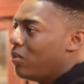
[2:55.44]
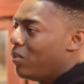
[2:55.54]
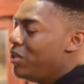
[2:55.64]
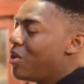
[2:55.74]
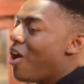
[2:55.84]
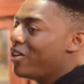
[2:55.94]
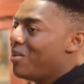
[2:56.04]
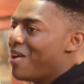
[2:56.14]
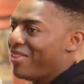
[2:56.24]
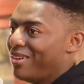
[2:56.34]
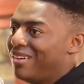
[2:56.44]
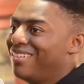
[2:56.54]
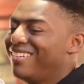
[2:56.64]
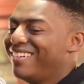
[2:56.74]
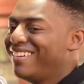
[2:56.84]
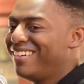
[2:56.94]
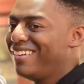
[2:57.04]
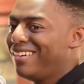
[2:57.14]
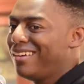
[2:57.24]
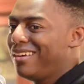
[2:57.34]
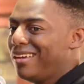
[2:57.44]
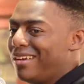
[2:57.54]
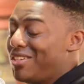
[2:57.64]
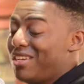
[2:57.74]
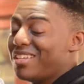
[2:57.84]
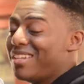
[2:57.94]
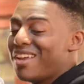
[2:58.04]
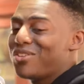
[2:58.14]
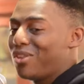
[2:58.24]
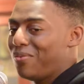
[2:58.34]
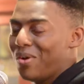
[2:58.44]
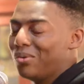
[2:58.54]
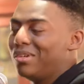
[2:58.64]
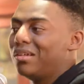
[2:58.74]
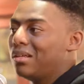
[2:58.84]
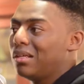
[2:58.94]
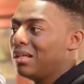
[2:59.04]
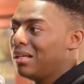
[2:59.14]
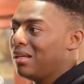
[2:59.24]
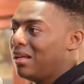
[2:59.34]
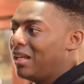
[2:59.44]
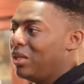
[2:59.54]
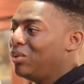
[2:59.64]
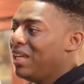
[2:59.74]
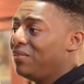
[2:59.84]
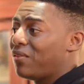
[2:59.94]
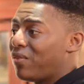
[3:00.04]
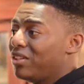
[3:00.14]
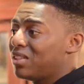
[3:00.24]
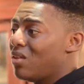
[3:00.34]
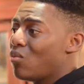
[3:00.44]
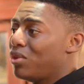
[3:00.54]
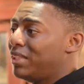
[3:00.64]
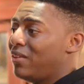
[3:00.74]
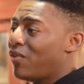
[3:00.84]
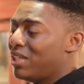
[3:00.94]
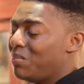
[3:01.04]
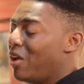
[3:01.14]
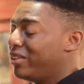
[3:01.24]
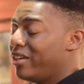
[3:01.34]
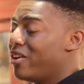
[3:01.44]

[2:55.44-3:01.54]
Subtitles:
When you call your mother and she doesn't answer the phone, and you leave the first unwarranted voicemail in